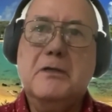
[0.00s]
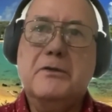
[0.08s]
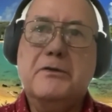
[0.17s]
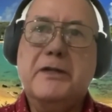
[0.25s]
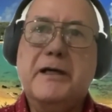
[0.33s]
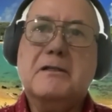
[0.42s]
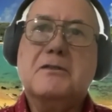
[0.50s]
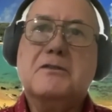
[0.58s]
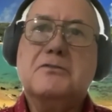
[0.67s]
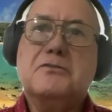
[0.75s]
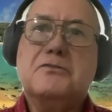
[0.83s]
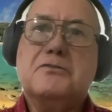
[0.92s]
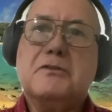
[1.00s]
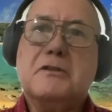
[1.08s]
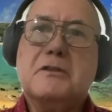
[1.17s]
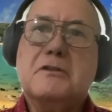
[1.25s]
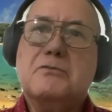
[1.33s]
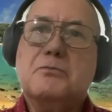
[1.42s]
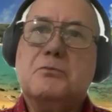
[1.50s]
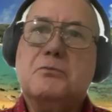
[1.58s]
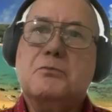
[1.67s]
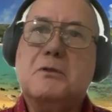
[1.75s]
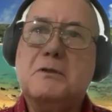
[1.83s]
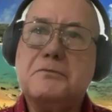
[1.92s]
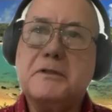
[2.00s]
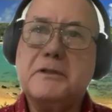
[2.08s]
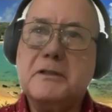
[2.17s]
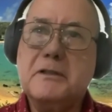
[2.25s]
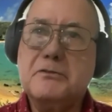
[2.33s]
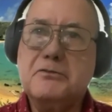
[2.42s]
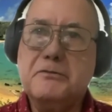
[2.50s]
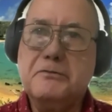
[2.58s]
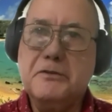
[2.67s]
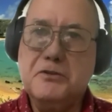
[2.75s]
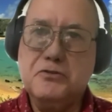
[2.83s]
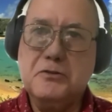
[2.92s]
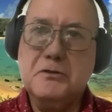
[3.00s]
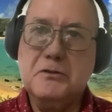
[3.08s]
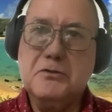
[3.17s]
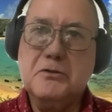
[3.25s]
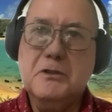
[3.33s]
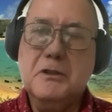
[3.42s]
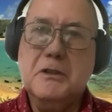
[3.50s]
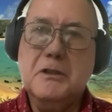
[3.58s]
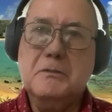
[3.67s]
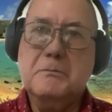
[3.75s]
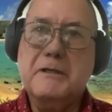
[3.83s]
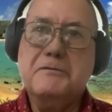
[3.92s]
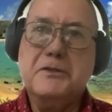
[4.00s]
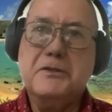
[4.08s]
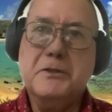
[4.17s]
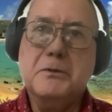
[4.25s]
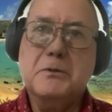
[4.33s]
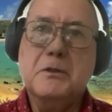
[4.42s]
That is woefully insufficient in my view.